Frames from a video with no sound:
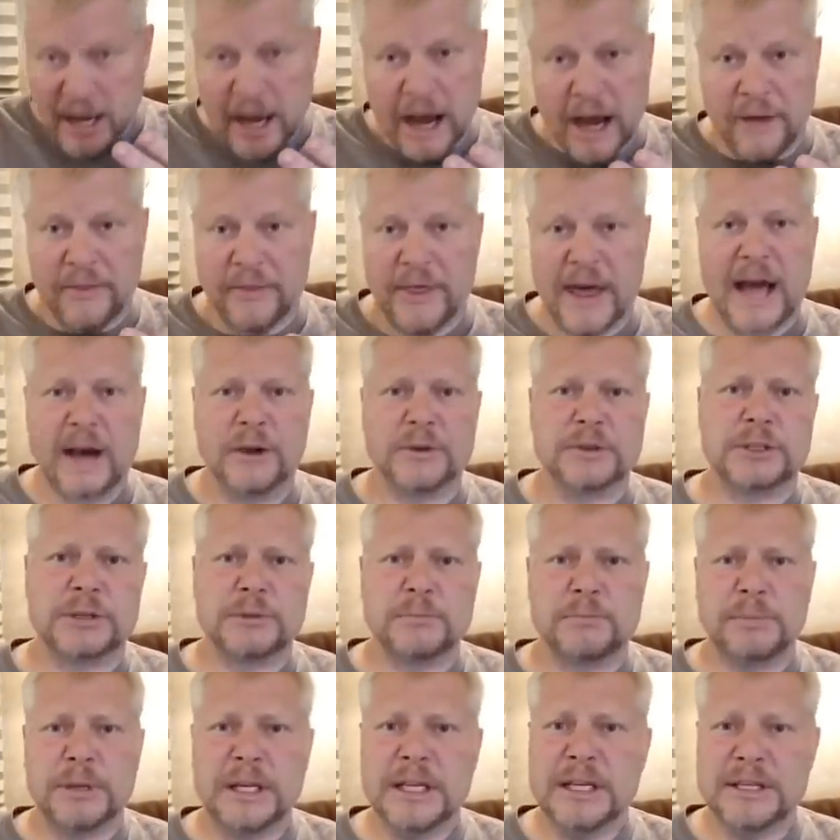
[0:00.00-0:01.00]

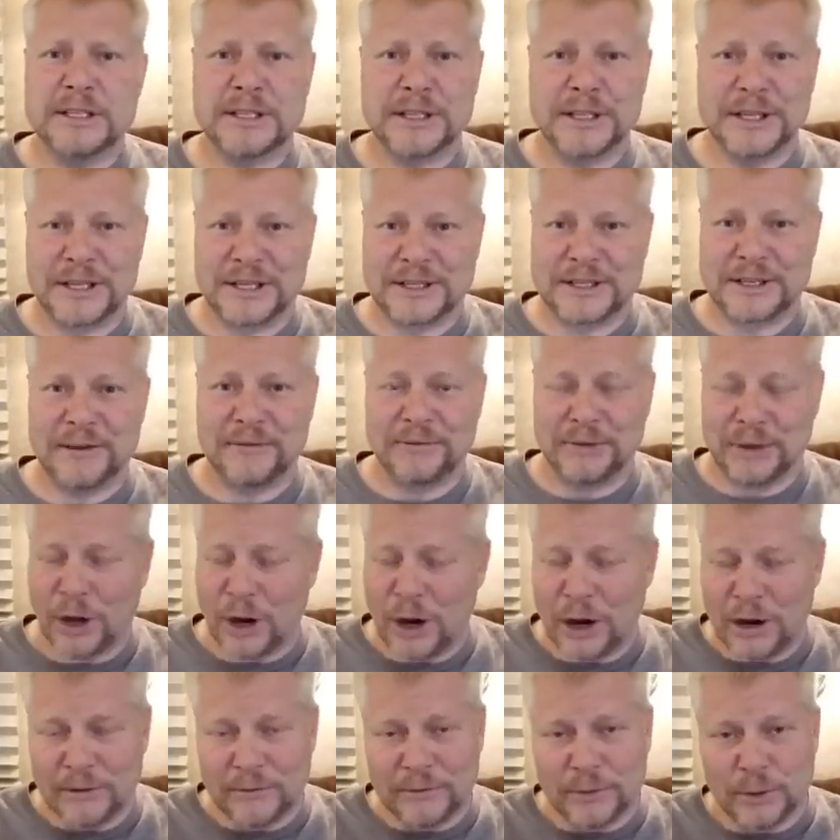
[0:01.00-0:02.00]
1,000 pieces of
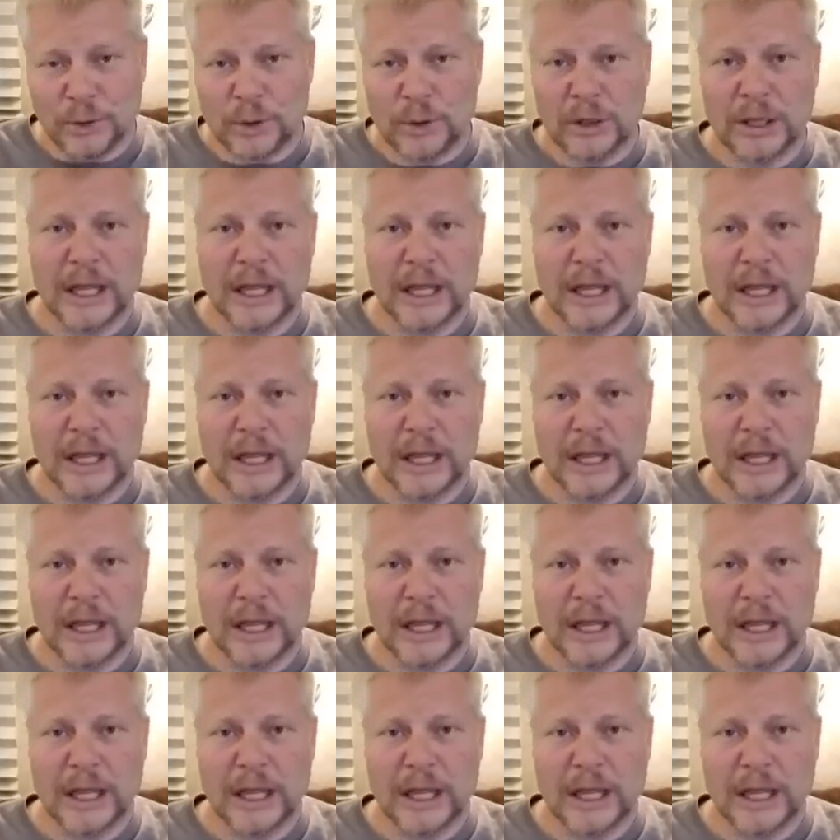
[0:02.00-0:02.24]
dog food